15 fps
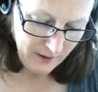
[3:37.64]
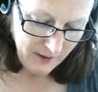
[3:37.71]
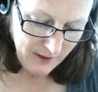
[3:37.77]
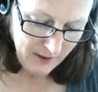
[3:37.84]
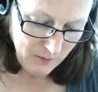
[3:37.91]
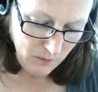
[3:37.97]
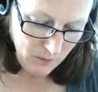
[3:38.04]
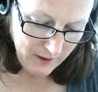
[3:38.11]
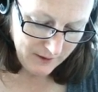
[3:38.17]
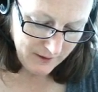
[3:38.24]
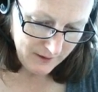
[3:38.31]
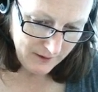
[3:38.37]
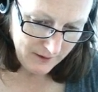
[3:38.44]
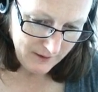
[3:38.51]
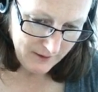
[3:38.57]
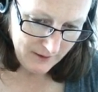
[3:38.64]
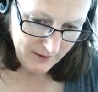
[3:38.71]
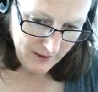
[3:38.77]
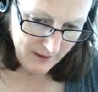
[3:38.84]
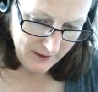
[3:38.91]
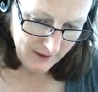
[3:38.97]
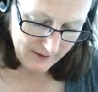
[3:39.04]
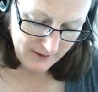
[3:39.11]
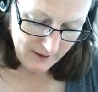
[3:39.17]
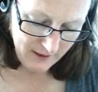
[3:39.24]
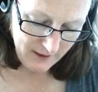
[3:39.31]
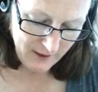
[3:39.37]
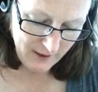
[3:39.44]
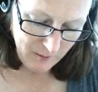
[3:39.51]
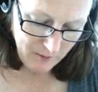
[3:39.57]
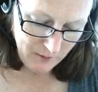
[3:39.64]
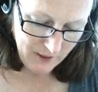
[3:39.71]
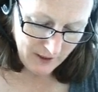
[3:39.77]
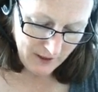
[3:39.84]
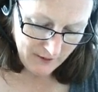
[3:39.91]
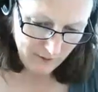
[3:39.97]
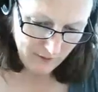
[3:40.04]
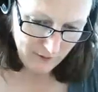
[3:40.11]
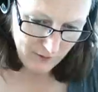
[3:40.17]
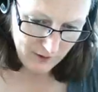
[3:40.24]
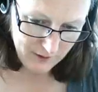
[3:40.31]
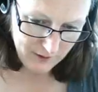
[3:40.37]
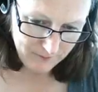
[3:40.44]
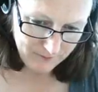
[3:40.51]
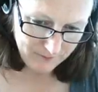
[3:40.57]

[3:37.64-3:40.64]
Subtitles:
is one that has a number out the front.